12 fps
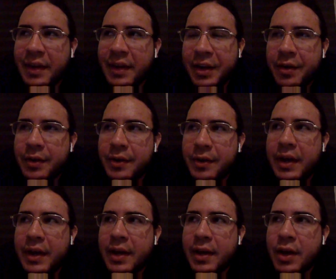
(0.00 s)
here?
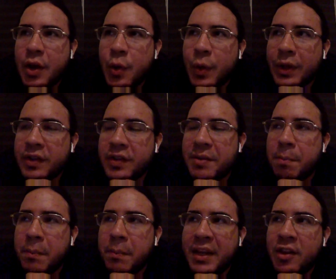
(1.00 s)
And what does it
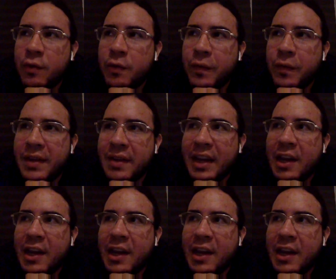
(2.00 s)
mean to fit